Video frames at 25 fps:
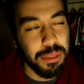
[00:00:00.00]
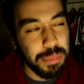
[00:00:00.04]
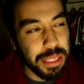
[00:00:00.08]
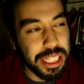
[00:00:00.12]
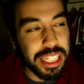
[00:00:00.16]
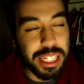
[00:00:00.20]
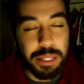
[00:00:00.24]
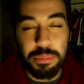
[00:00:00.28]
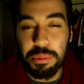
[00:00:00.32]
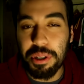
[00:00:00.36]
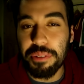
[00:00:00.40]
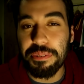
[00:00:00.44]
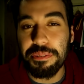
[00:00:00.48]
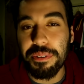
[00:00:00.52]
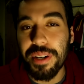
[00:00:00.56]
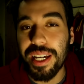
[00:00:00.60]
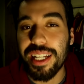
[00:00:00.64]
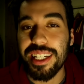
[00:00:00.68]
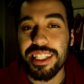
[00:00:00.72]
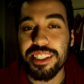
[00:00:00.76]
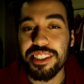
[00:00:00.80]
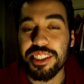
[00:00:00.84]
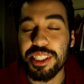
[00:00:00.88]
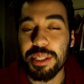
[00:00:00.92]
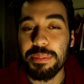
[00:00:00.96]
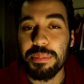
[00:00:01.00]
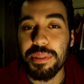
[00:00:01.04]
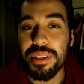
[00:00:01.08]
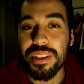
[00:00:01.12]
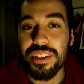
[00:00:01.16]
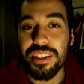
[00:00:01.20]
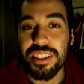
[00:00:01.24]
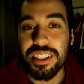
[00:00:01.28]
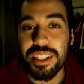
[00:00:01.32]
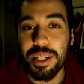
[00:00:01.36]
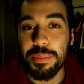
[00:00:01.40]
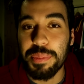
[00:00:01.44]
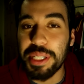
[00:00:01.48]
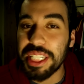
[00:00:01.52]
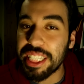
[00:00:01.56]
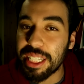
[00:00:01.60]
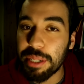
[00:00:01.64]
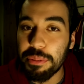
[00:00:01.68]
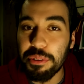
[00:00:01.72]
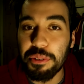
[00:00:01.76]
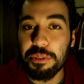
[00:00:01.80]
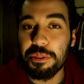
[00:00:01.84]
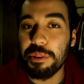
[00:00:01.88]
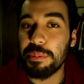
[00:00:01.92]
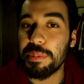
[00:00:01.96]
I mean, they were fairly similar. I mean, they
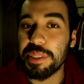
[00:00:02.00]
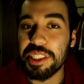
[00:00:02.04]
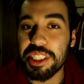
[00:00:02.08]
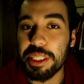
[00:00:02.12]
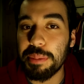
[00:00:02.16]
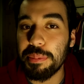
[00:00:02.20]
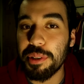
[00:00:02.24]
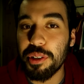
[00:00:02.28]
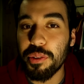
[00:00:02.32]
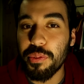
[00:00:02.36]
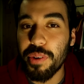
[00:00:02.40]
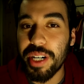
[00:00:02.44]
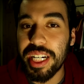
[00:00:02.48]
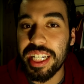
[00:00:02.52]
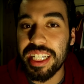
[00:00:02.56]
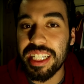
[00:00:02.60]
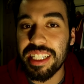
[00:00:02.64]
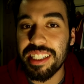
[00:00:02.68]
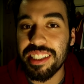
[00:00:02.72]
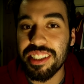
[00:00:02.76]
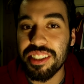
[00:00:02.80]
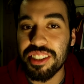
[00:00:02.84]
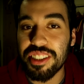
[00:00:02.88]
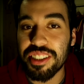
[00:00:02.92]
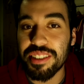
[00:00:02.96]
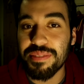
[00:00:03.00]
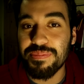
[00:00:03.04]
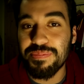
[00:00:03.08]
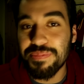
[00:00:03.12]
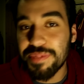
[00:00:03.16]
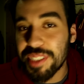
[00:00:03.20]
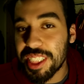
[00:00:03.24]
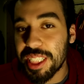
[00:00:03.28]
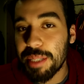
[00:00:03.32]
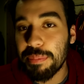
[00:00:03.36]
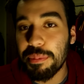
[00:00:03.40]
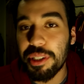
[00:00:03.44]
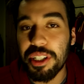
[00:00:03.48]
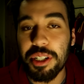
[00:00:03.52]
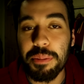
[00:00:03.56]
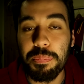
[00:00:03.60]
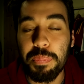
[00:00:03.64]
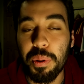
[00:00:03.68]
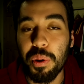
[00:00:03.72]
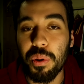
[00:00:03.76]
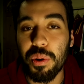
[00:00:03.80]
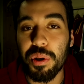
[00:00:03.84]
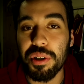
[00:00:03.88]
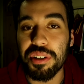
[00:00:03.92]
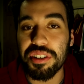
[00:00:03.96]
were from a similar range, similar
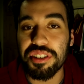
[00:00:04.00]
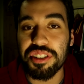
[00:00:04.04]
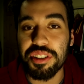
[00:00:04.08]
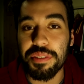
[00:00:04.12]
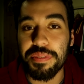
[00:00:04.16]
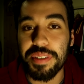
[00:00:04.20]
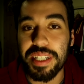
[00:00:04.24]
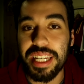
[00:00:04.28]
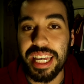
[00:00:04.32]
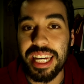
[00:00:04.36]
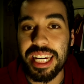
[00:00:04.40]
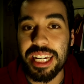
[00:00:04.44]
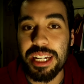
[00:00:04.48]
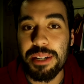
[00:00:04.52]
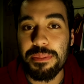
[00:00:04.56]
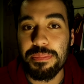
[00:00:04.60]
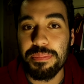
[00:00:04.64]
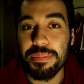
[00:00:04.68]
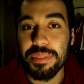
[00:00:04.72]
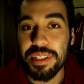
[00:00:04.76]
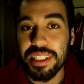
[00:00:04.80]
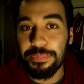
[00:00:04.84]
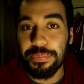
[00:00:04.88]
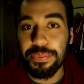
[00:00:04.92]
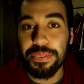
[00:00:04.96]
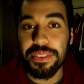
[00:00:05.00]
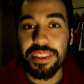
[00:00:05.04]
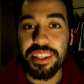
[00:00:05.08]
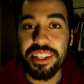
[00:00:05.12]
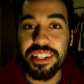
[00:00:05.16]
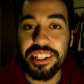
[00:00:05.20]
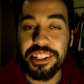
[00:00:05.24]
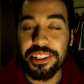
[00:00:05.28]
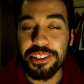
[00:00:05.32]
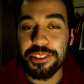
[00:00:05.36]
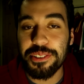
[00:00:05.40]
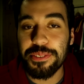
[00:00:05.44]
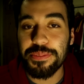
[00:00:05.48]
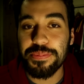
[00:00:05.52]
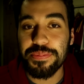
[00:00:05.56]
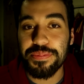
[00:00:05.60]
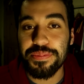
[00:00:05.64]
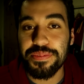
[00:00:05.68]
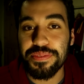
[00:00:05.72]
importance of a game, you know.